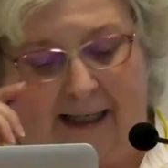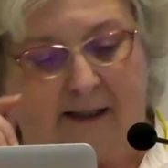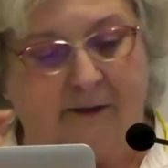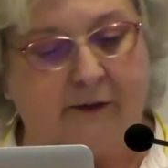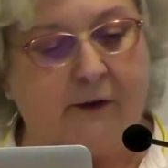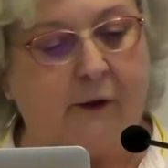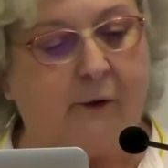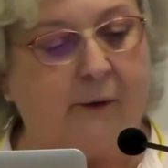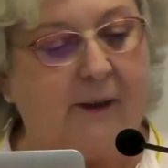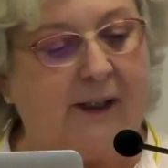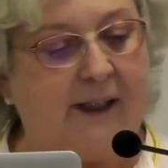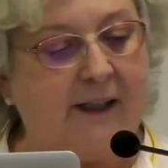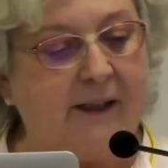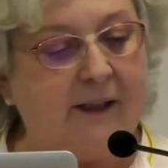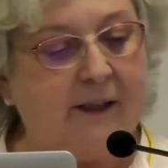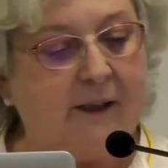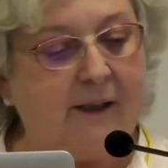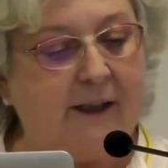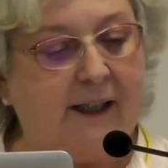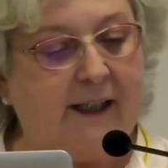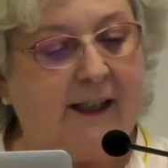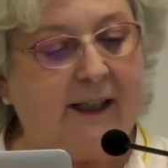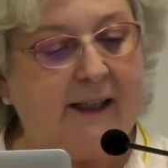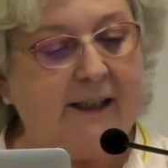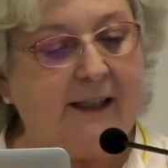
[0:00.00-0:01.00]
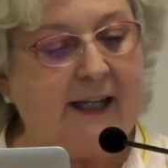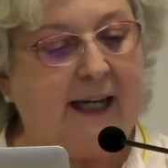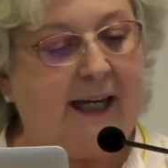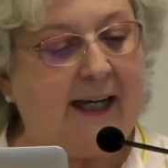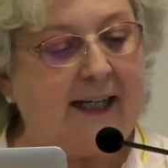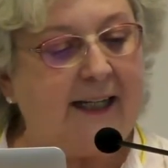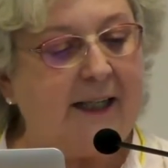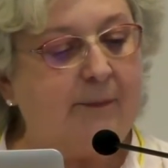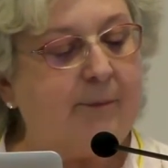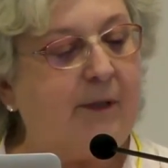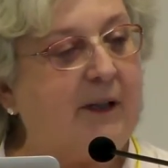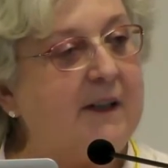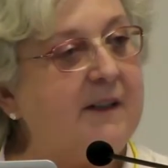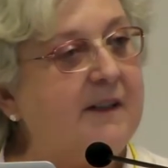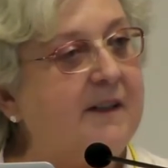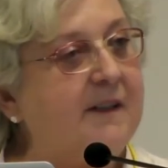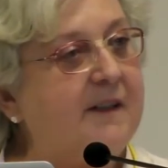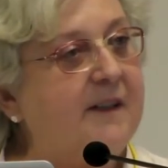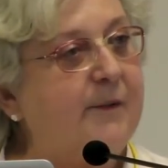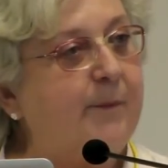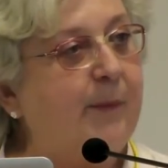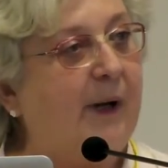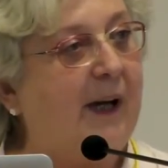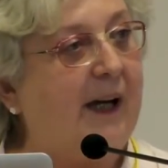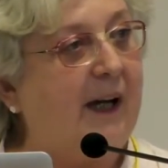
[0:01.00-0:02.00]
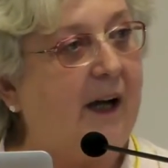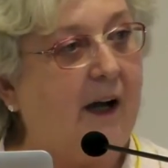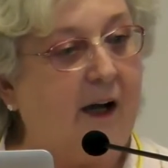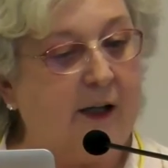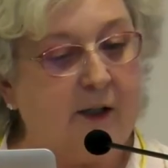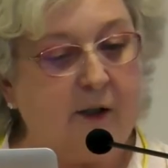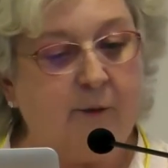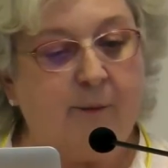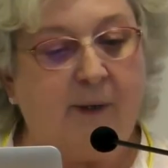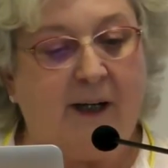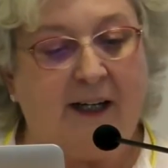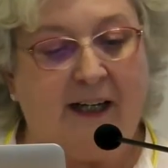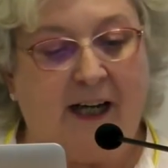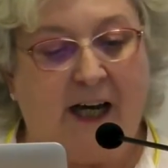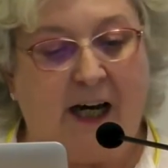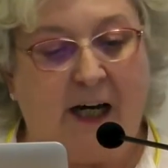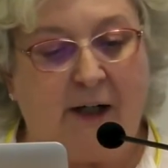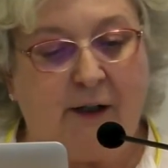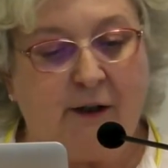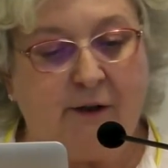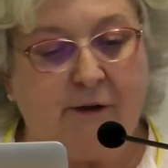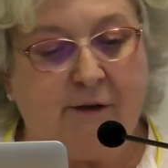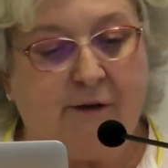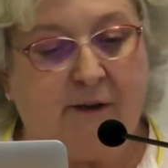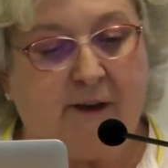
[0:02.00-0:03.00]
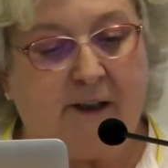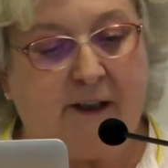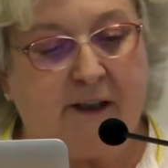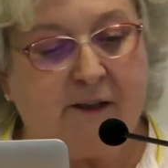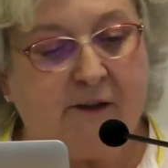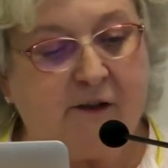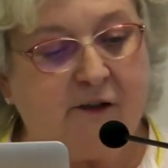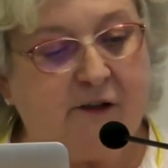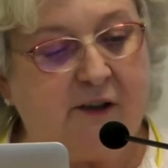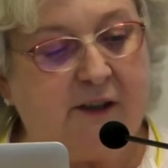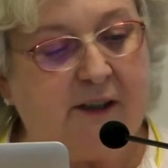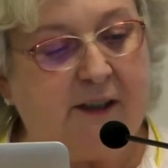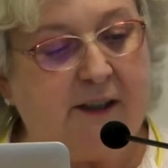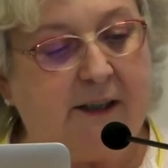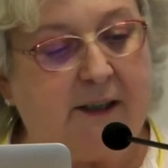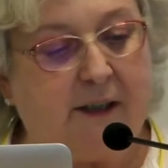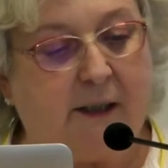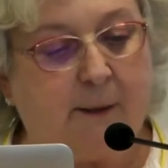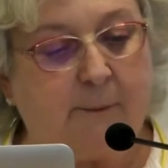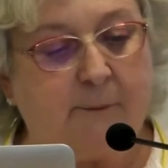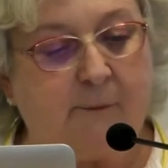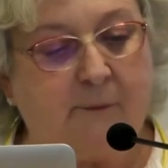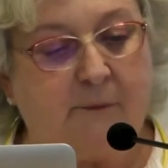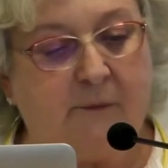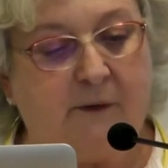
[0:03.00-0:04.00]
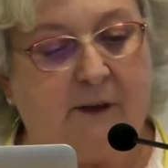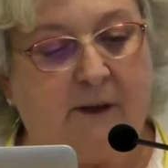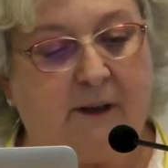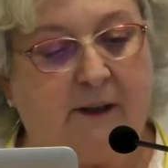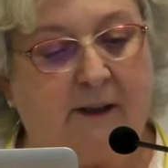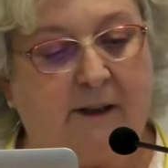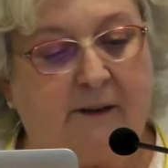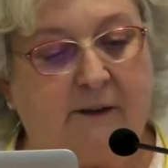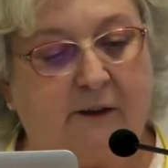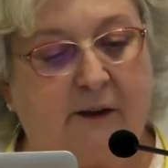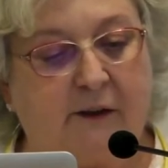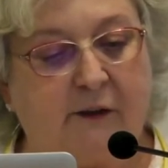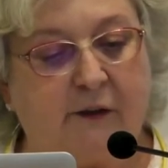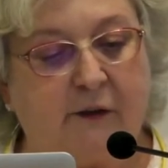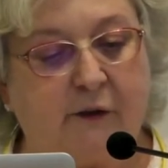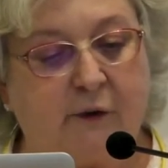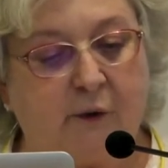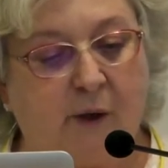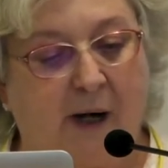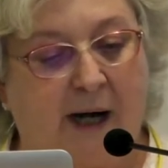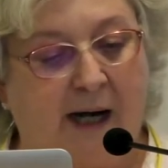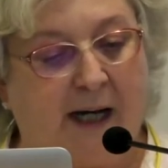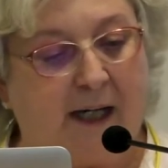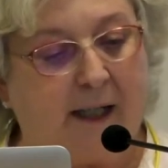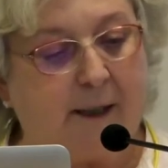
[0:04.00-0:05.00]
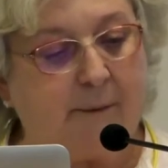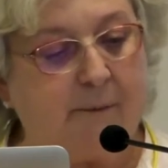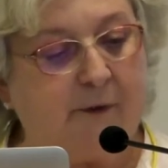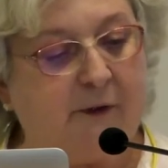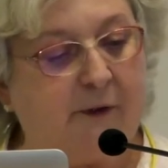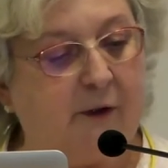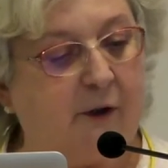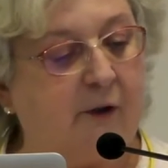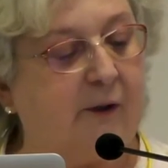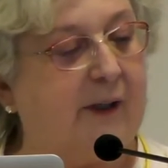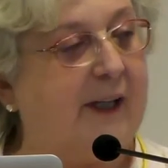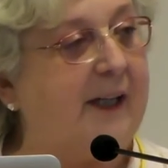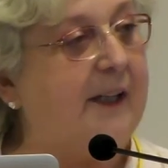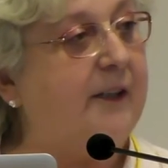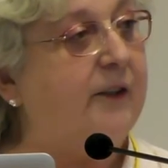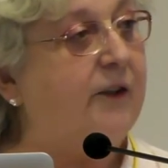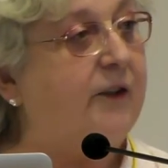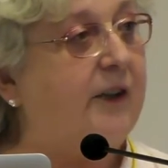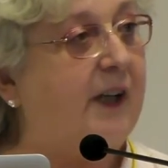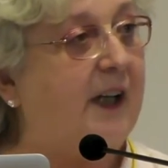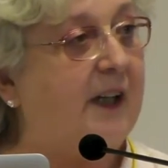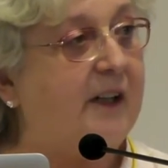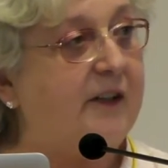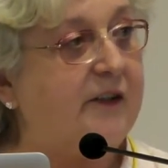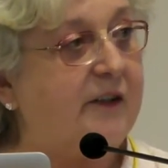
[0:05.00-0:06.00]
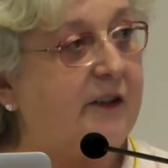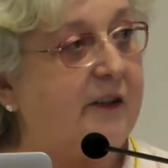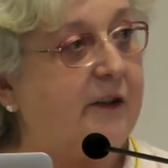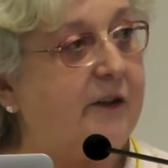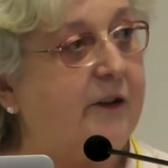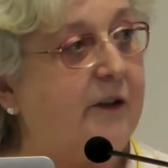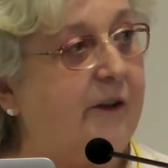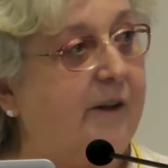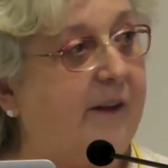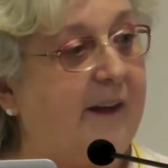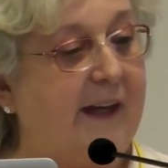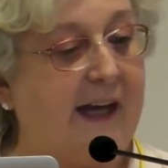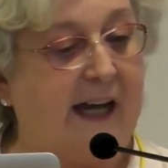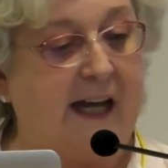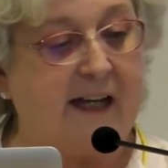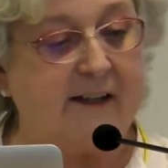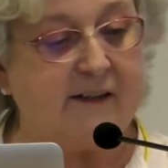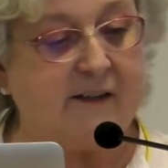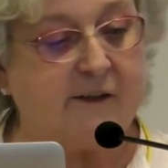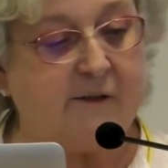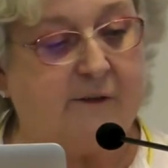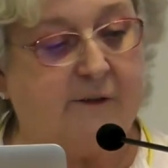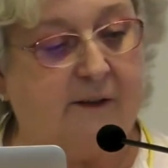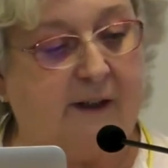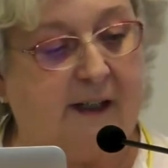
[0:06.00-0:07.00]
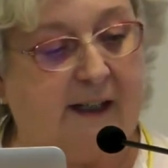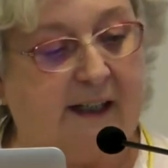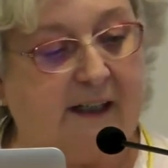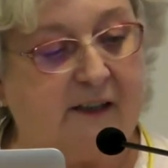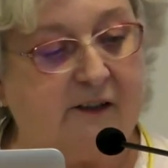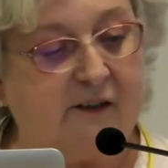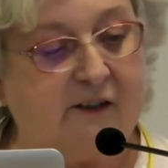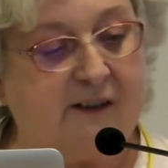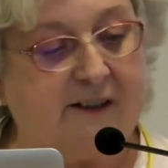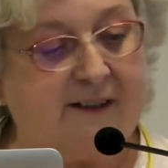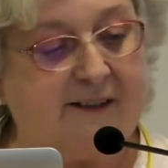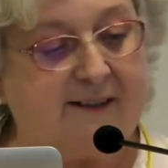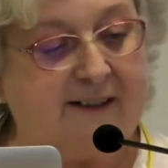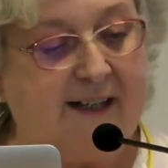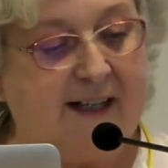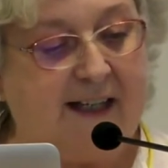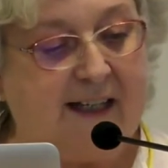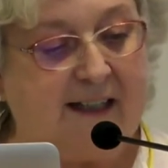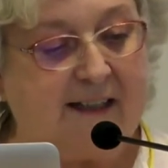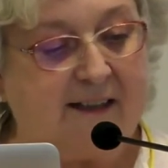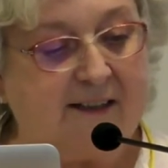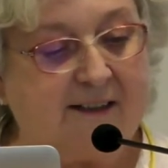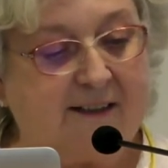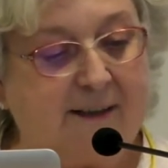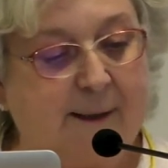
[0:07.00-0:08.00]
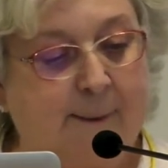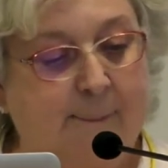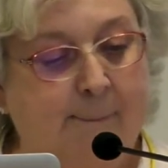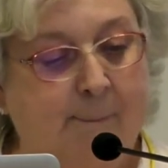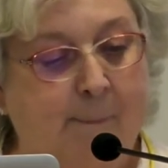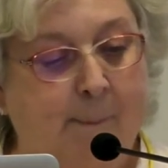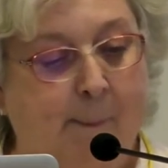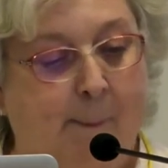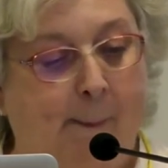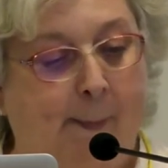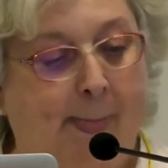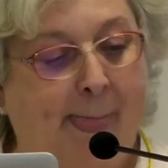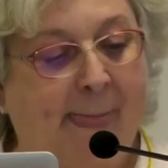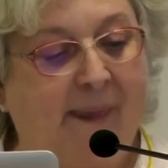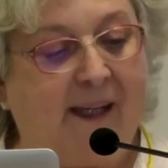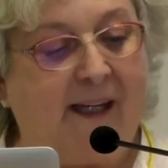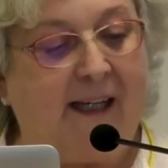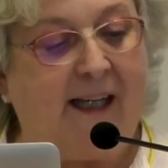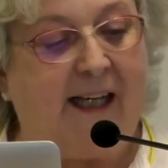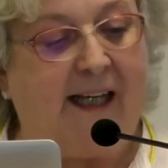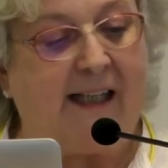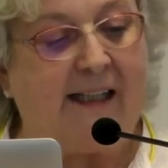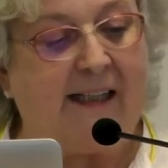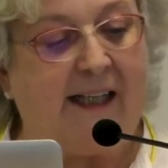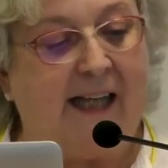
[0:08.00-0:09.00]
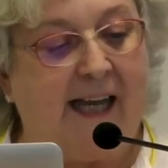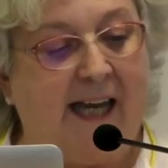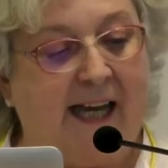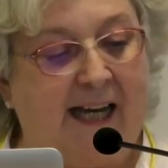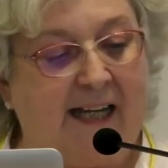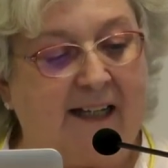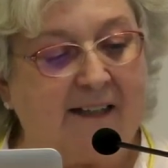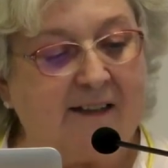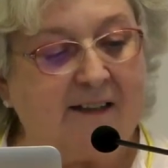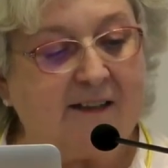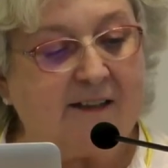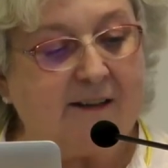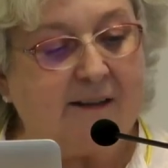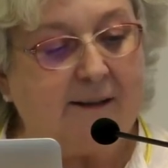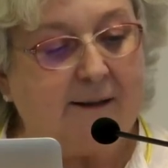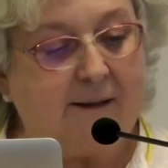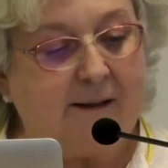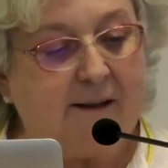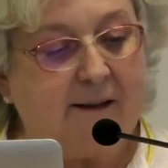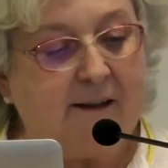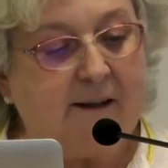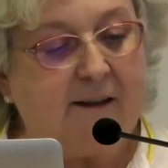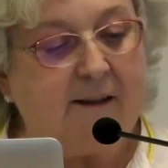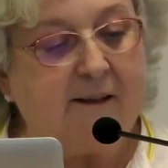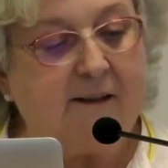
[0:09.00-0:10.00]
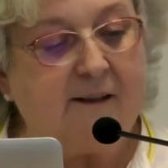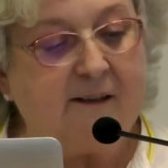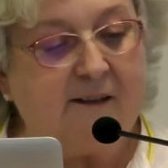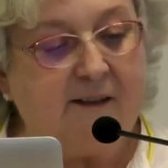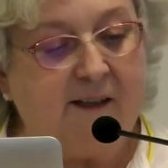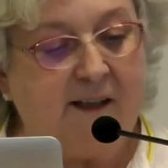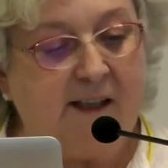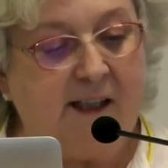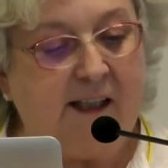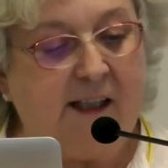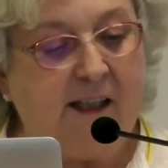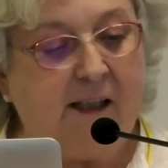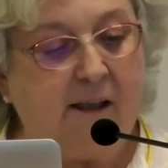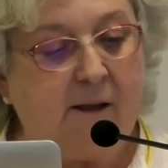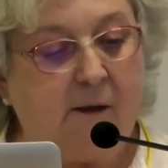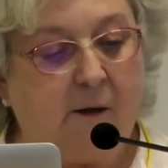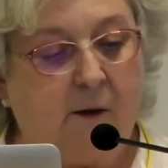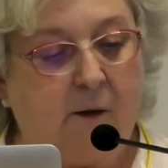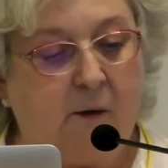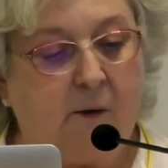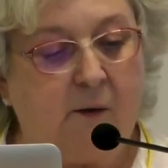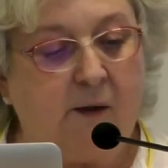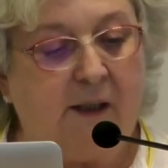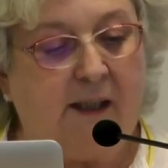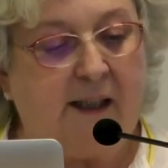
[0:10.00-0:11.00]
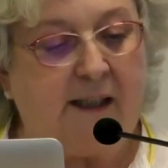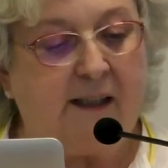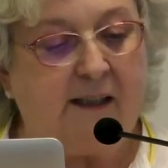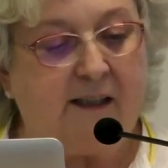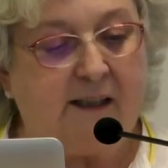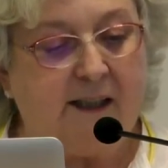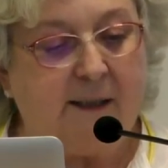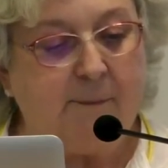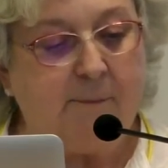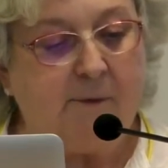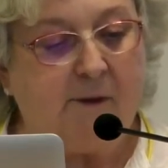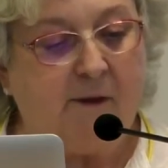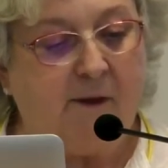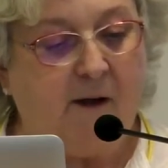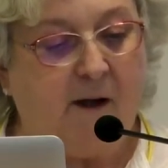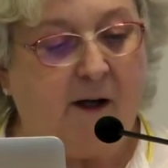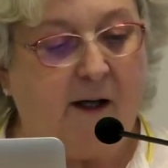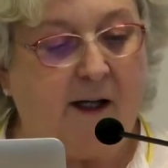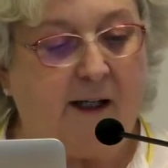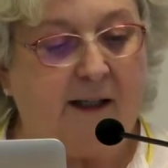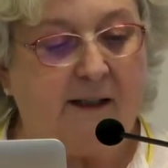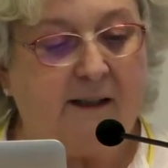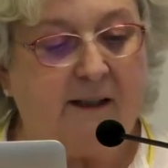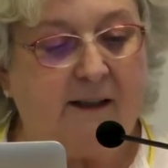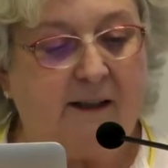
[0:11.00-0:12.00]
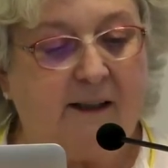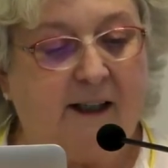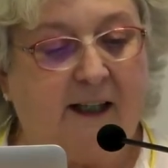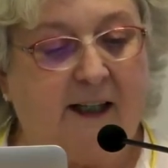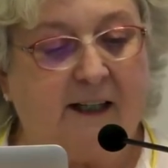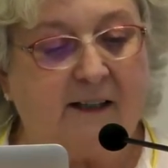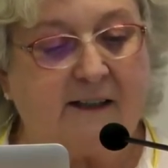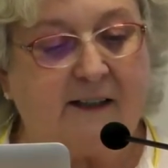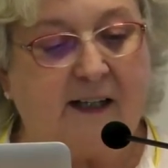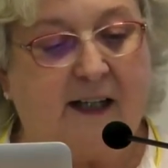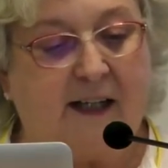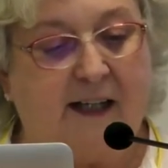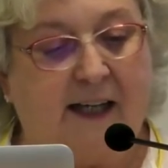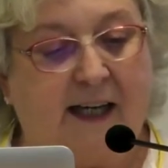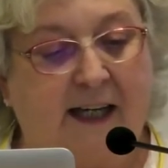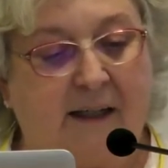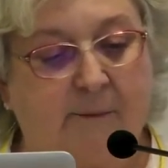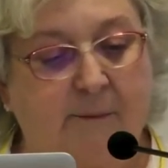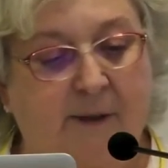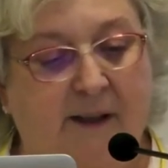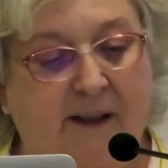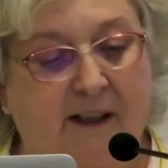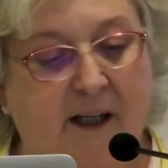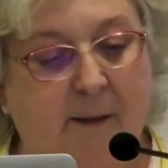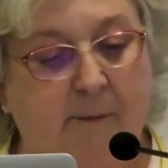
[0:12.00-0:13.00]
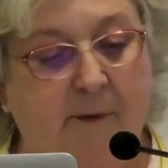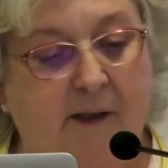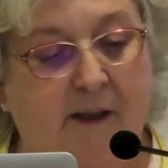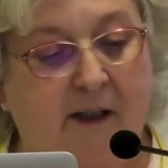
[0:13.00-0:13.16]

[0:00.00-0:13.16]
So in Annie Besant's autobiography, she describes her introduction to Theosophy, and she says, "At last, sitting alone in deep thought, as I had become